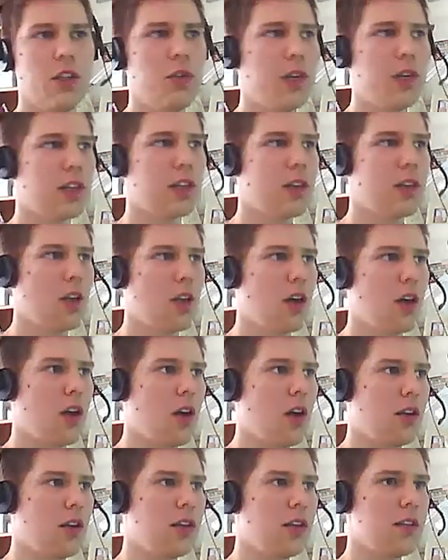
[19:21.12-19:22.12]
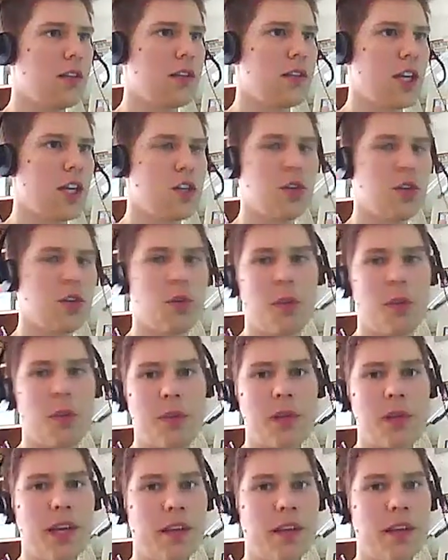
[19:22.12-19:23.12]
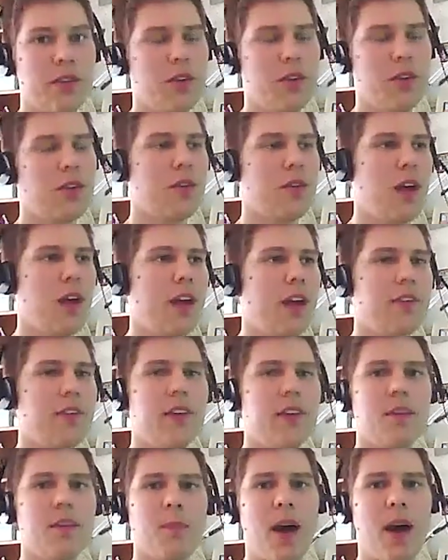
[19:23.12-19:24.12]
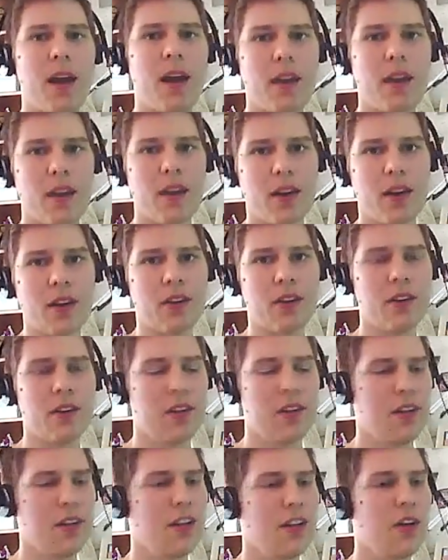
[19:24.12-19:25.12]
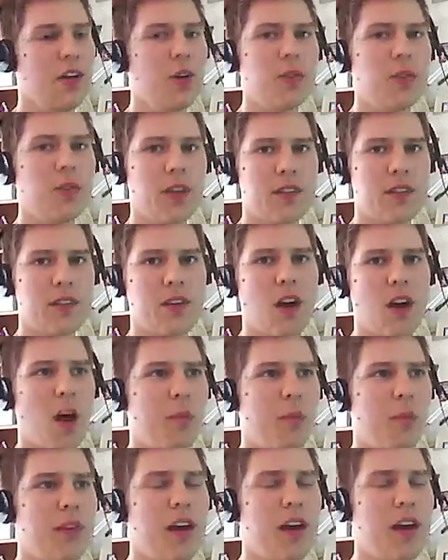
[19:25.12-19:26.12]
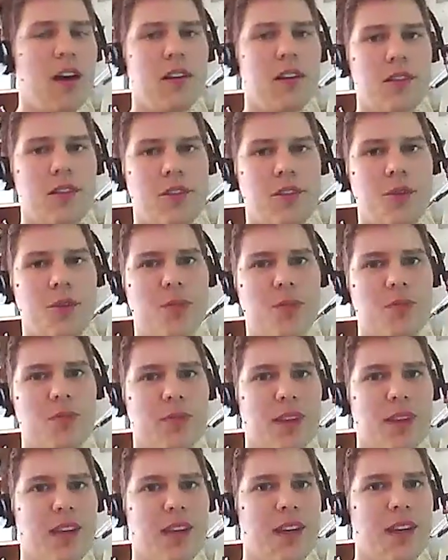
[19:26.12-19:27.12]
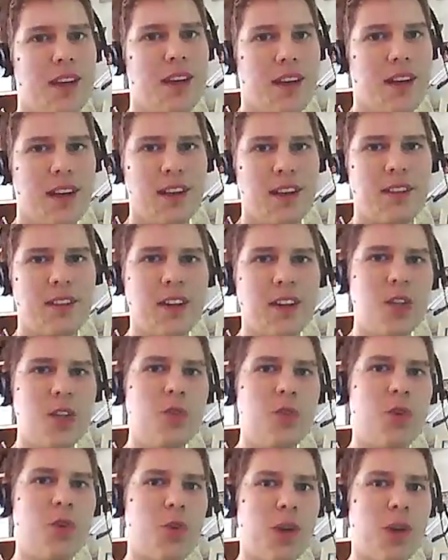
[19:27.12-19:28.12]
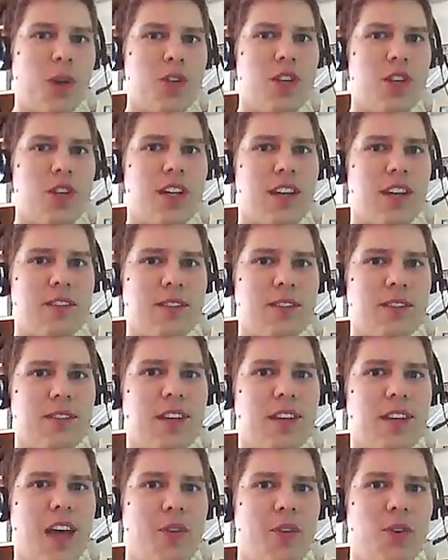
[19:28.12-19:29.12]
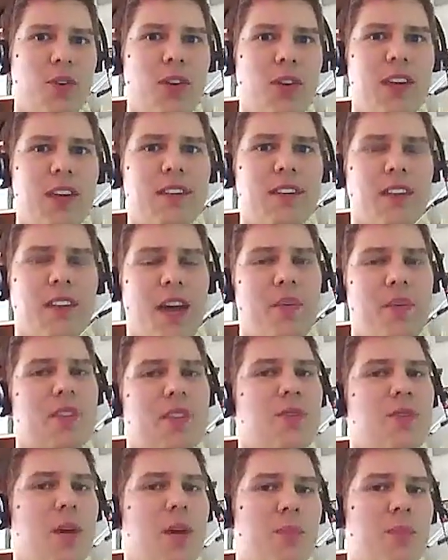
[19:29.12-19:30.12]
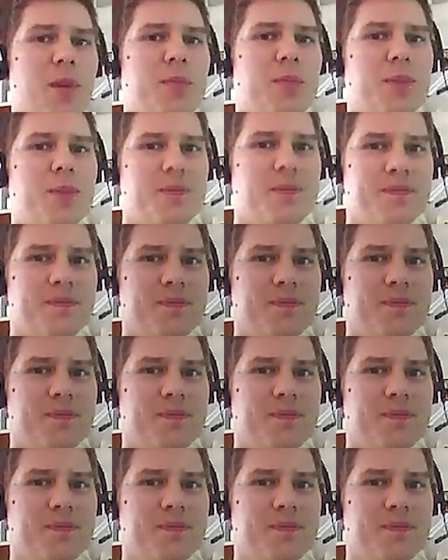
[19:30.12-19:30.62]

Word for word: during uh, this session or maybe later. I think my uh, contacts are up there. So thank you for watching and have a great time at SwampUp.